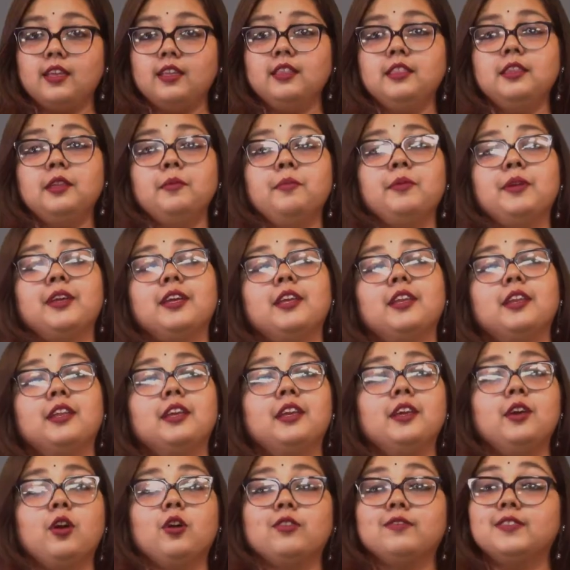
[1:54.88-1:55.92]
In the
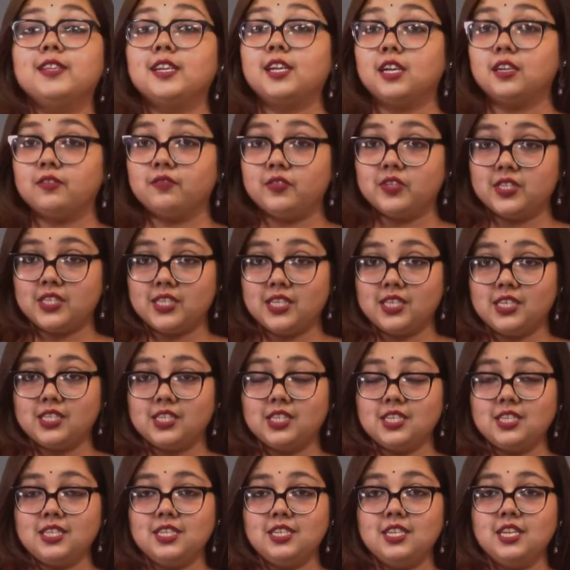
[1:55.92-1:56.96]
beginning of the
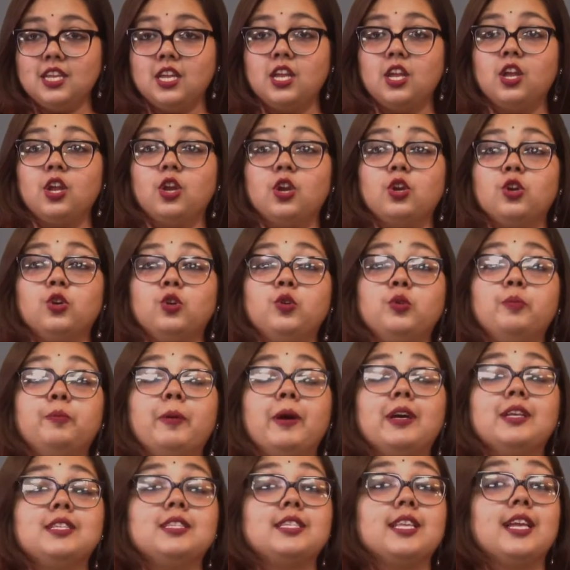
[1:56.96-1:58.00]
conversation,
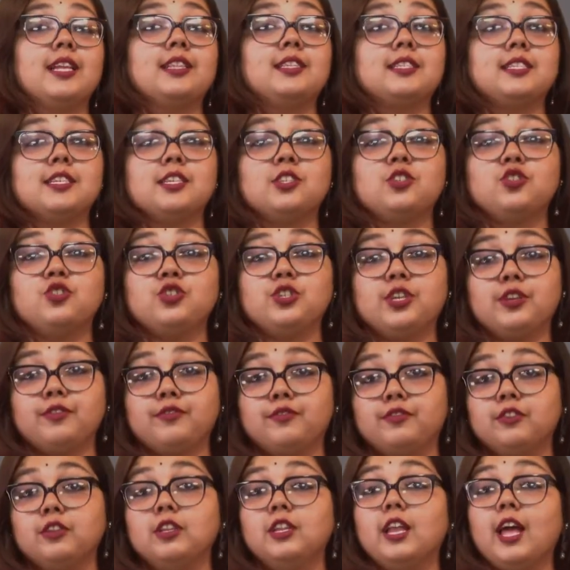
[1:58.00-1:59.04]
Rupa sets a
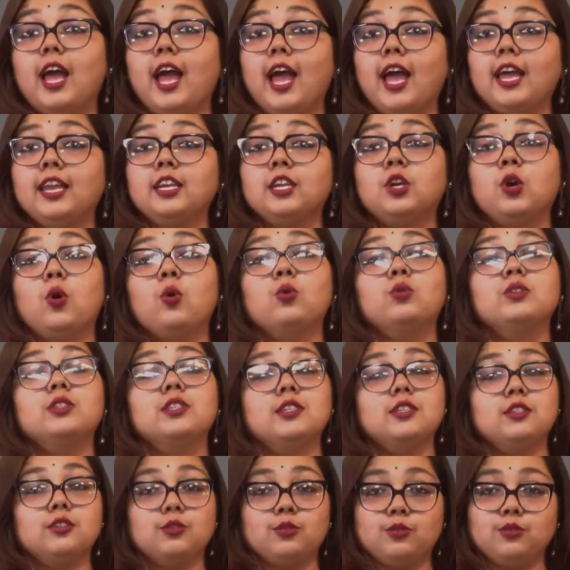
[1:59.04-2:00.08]
cheerful and
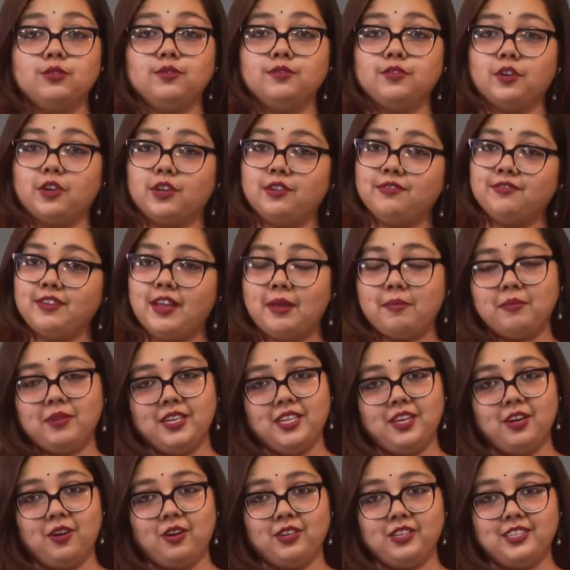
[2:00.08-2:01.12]
cozy tone for a
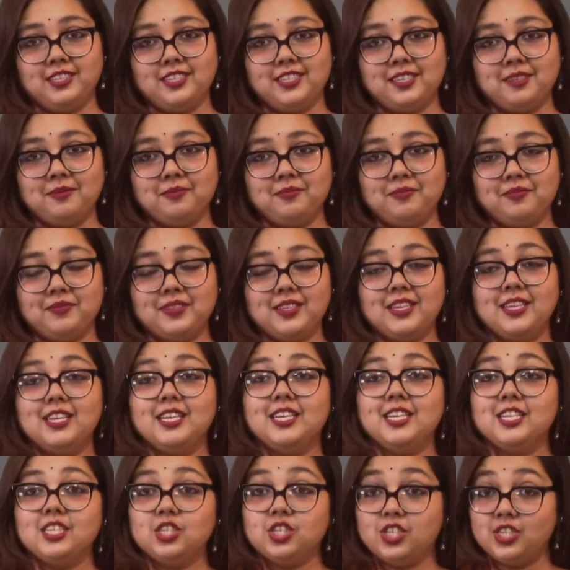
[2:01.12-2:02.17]
family holiday.
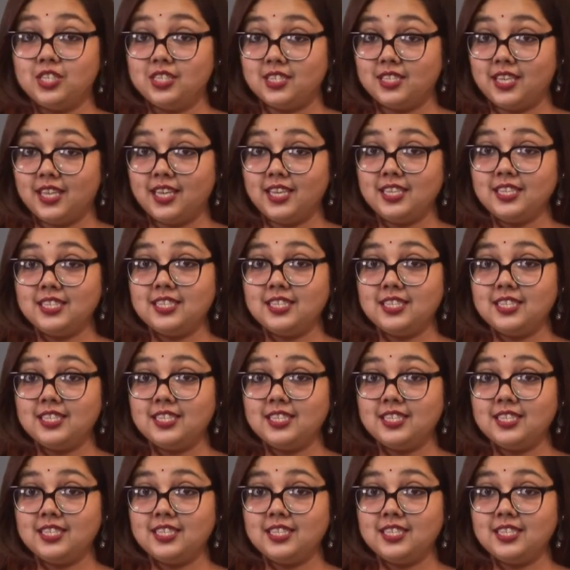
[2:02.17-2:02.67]
She says,